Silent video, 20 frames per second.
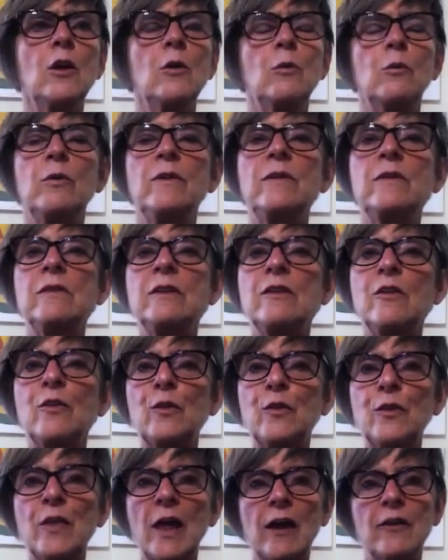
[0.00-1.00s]
we see
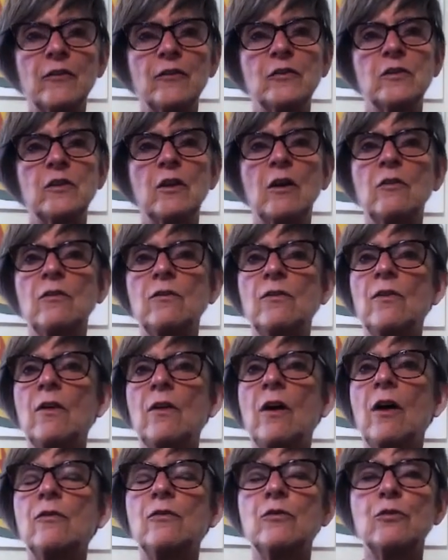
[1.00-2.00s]
theft of,
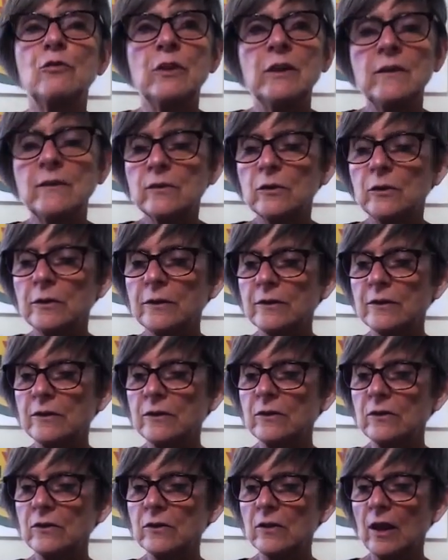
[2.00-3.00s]
of
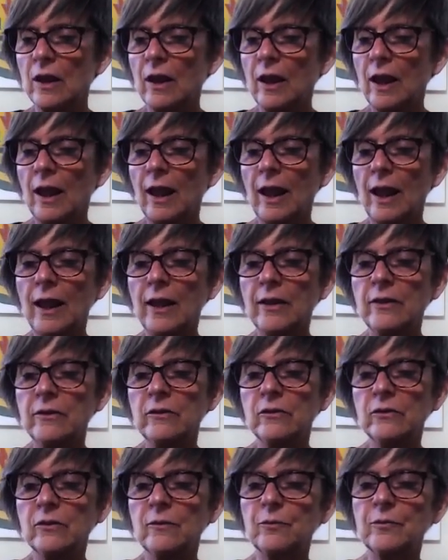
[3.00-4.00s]
resources, and
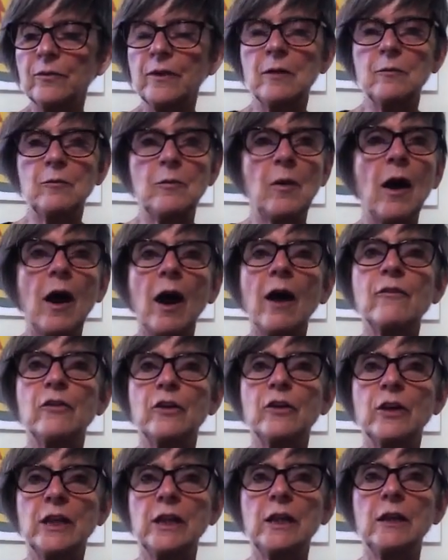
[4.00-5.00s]

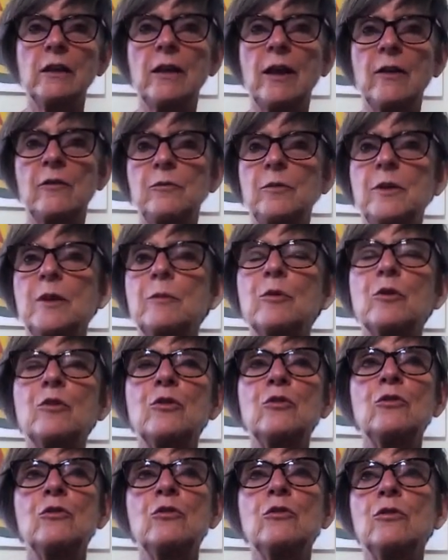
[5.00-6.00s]
poverty, and people
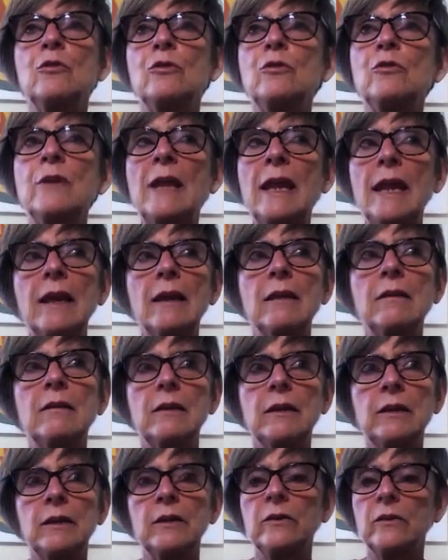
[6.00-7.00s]
who, who can't
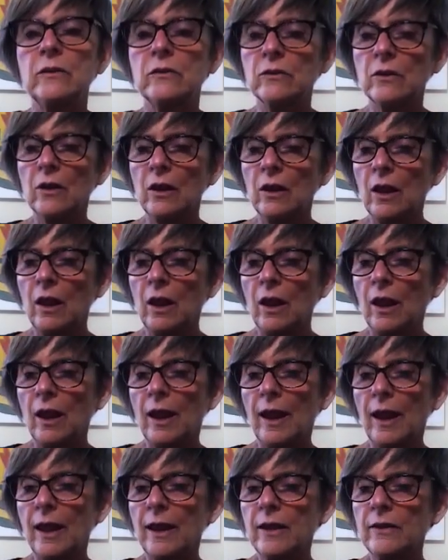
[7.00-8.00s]
eat.
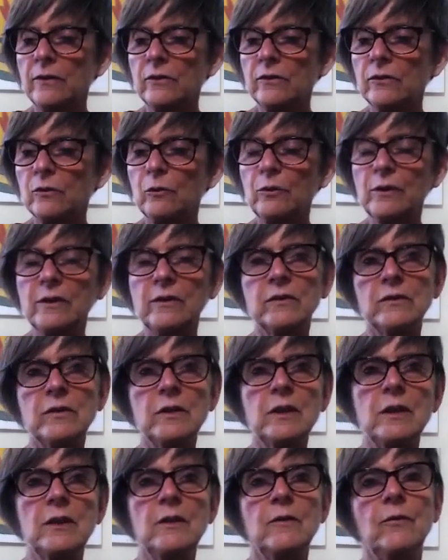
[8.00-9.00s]
And we
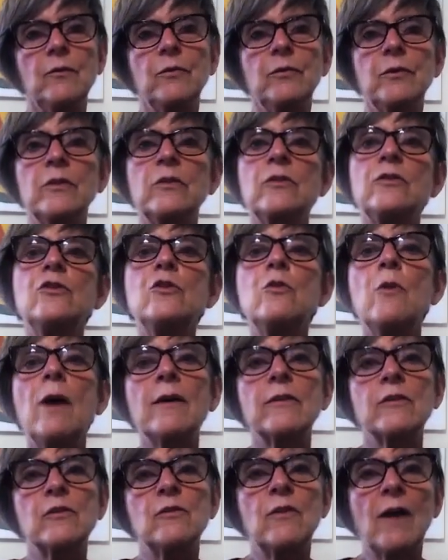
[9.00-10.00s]
see this U
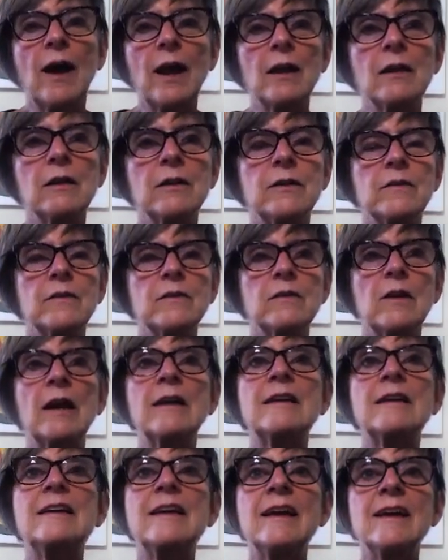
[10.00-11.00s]
S violence
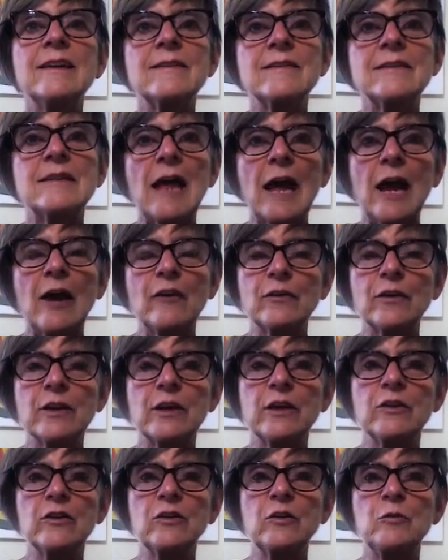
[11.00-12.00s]
against the
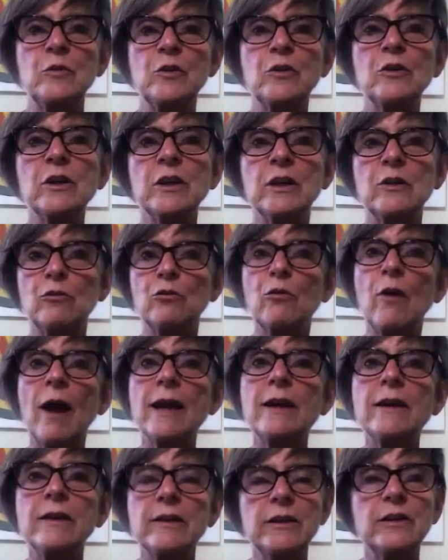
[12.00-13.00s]
African community
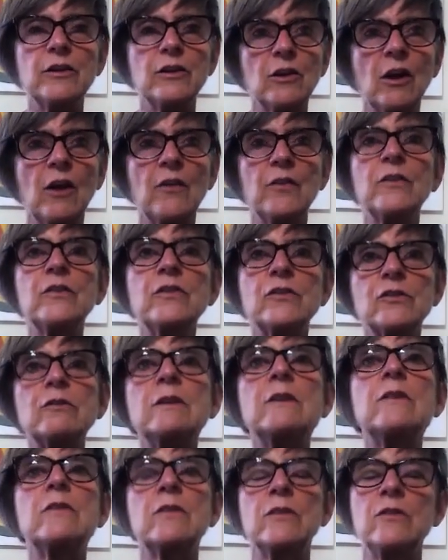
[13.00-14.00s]
right here on the
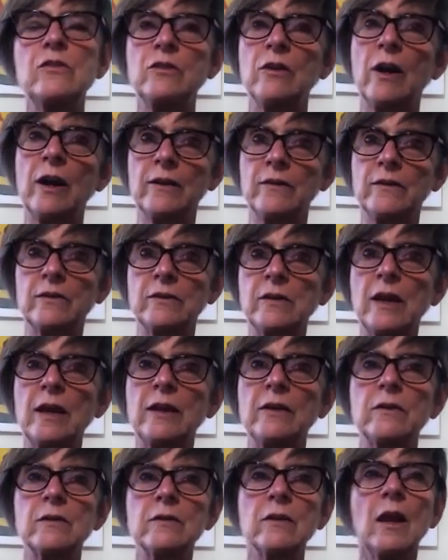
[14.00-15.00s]
streets of the United
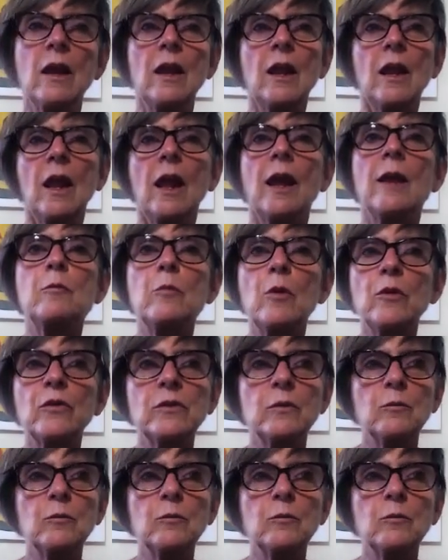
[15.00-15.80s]
States. And most